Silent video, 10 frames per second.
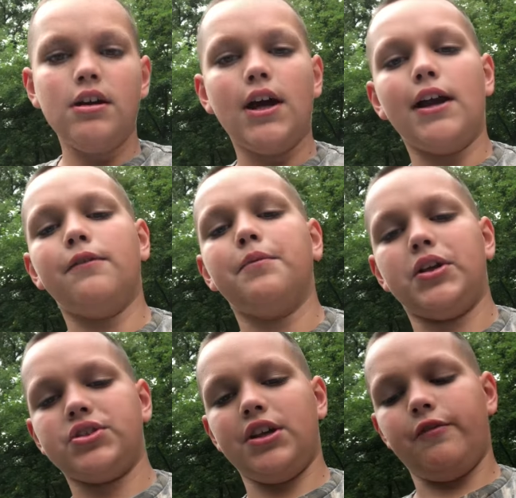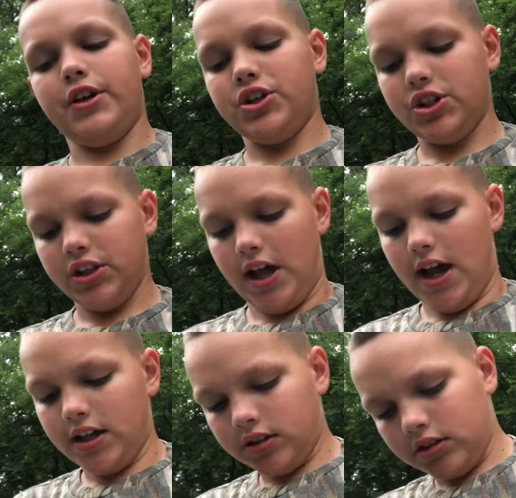I don't muskie fish a
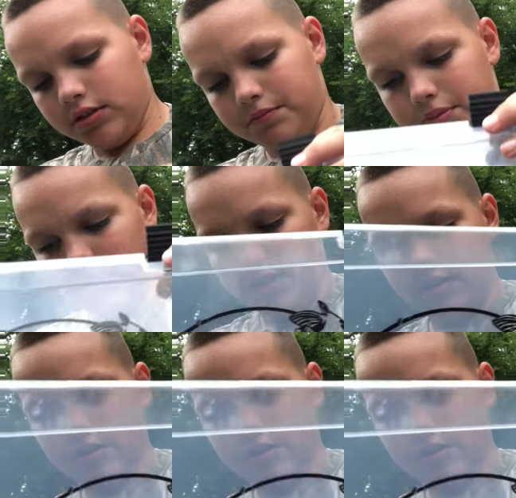lot, but